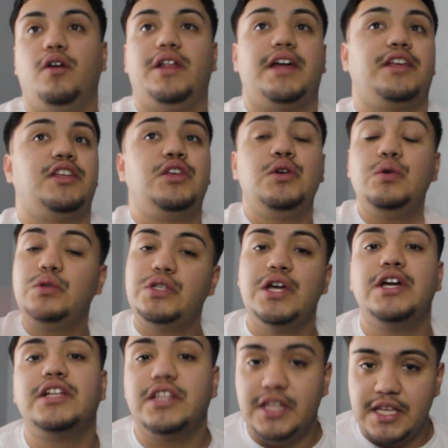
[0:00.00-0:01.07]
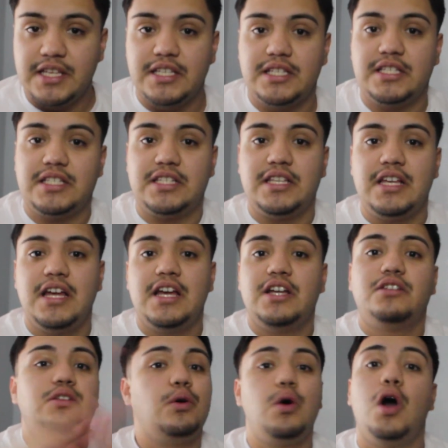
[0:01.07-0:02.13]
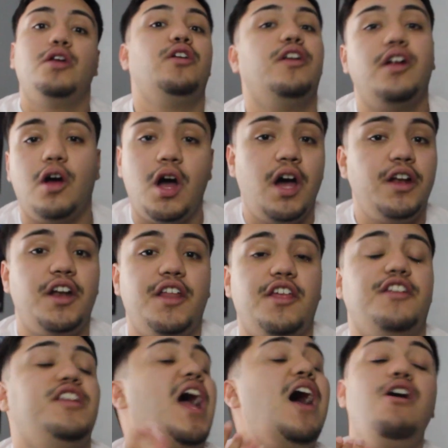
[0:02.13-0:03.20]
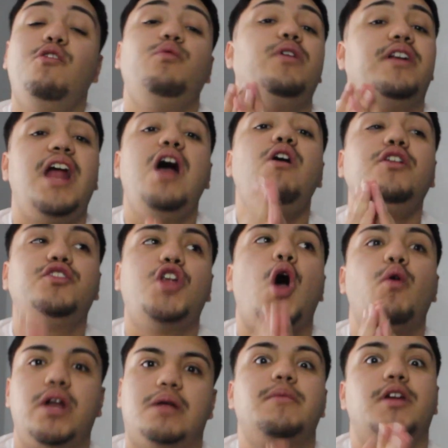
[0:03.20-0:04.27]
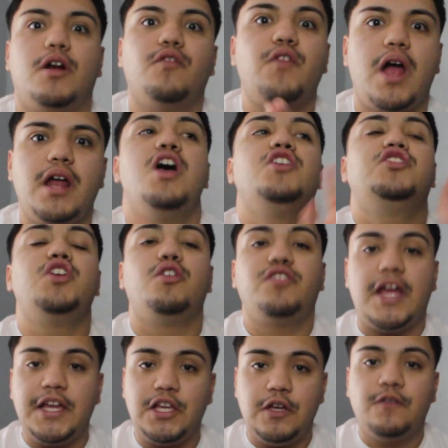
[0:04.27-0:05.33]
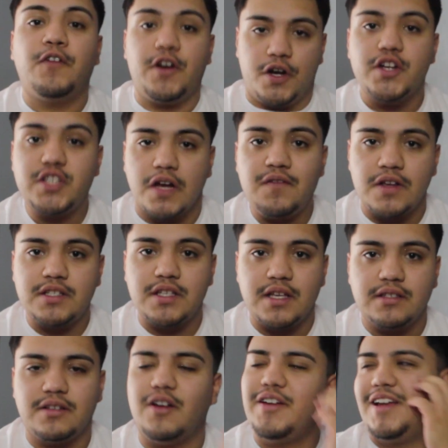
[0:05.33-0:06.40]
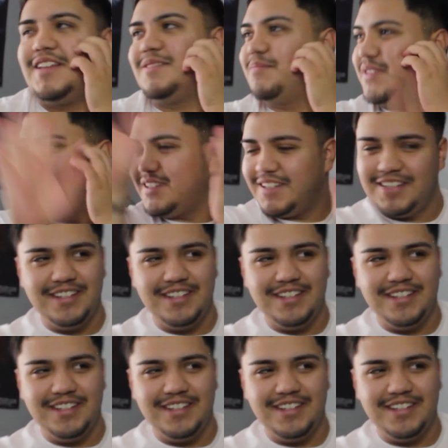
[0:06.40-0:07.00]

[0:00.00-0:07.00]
Like, you took this to 100. Now I don't want to be your friend. So thank you for your services. Oh yes, bitch.